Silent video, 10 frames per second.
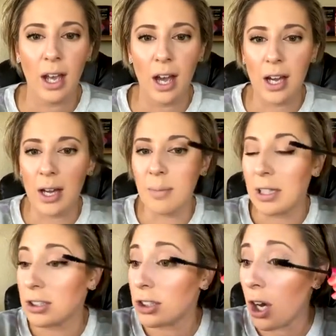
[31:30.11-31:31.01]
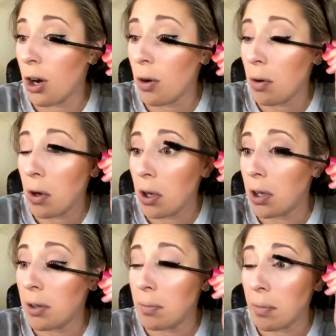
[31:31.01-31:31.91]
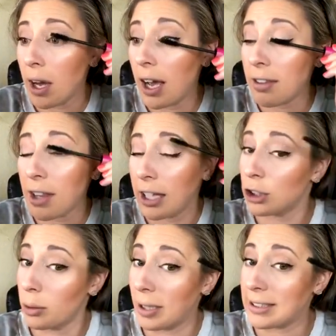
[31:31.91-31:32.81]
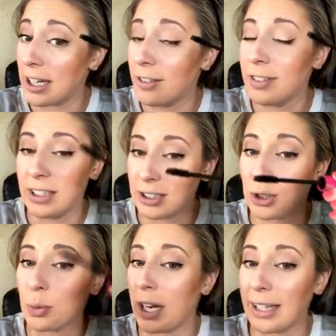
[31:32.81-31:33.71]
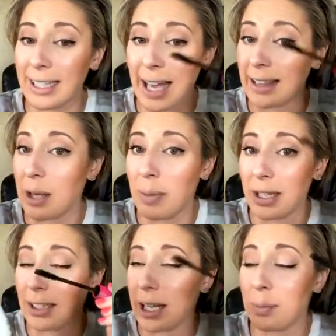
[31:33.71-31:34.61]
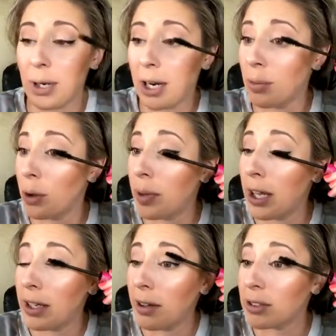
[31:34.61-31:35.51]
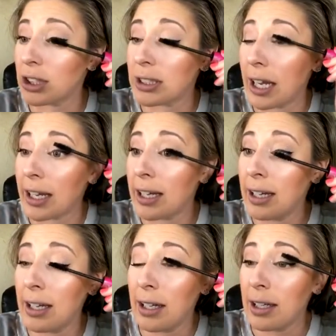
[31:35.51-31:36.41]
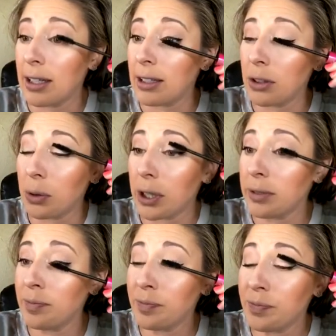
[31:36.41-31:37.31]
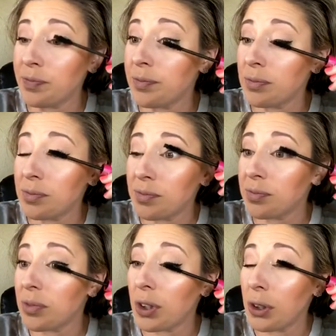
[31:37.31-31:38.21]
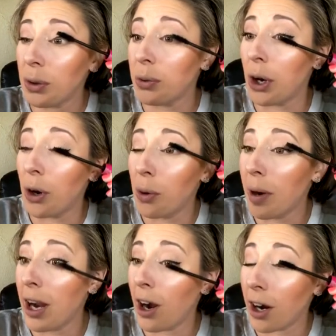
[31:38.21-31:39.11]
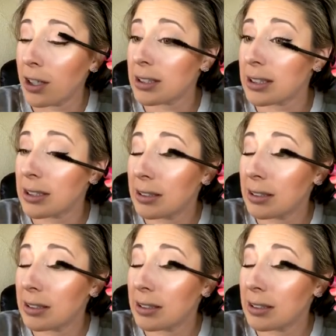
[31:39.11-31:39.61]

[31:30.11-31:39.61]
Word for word: Um, and so I, I told myself, and this is when I like had that big like prayer moment, and I was just like, Lord, you know my heart.